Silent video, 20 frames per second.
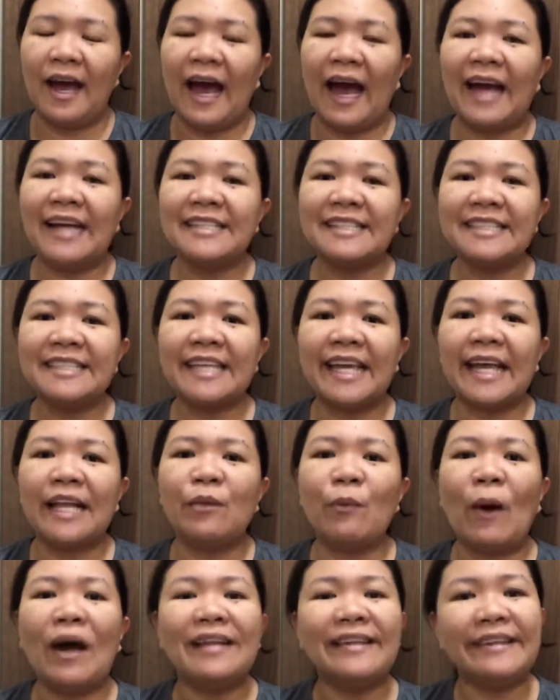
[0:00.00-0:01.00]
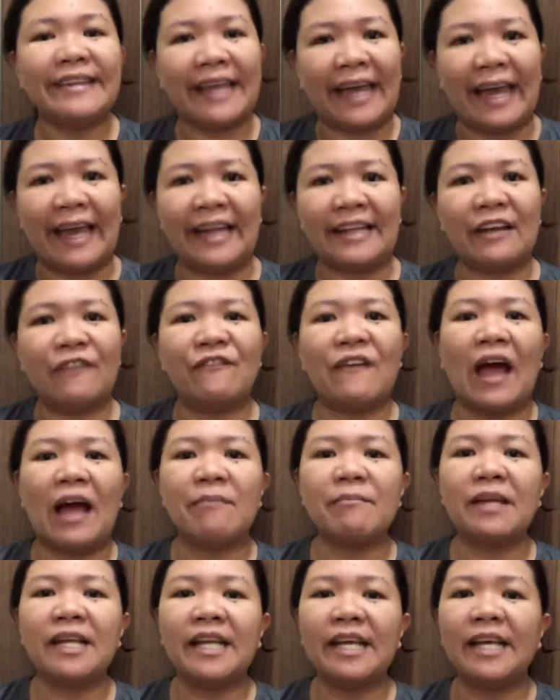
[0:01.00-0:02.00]
Until one day, the
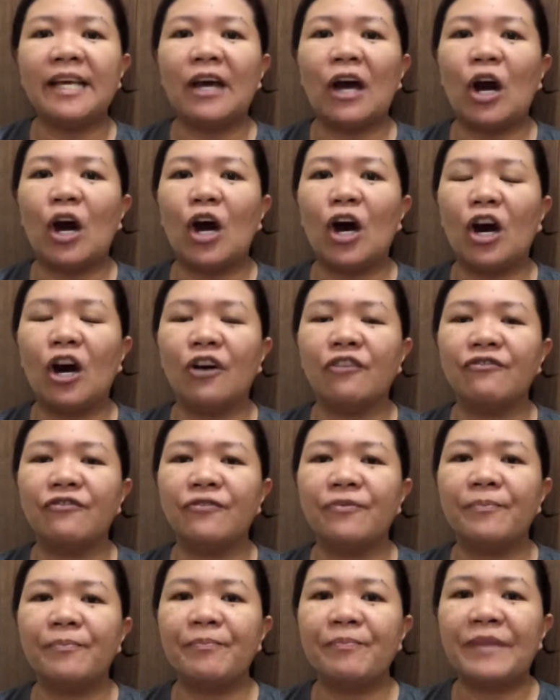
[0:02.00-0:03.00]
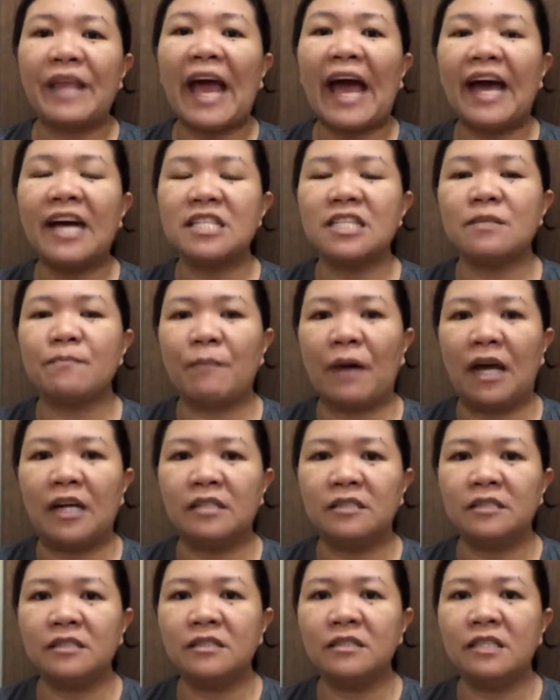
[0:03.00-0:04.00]
family of the
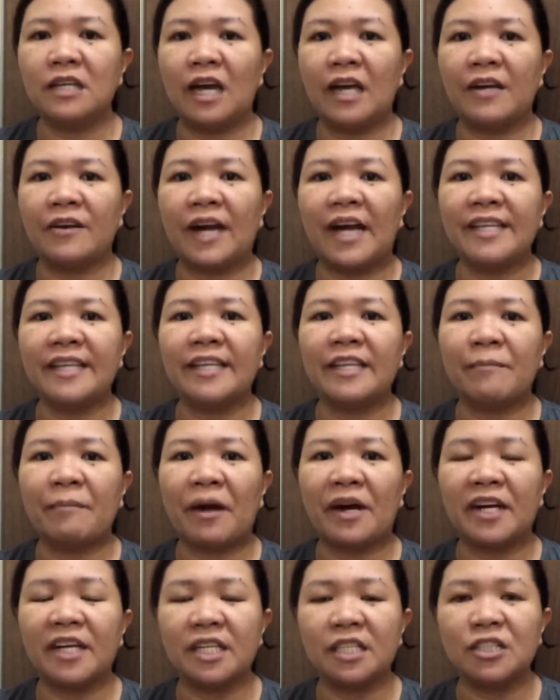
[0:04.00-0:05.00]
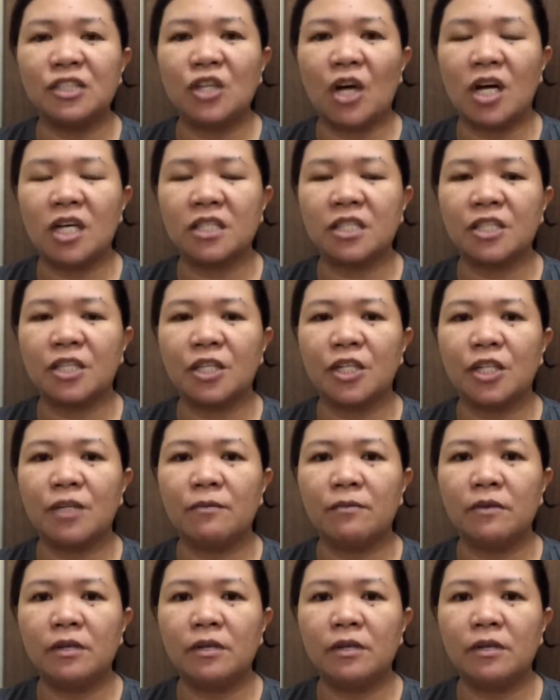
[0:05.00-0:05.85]
husband, the Iranian-American doctor,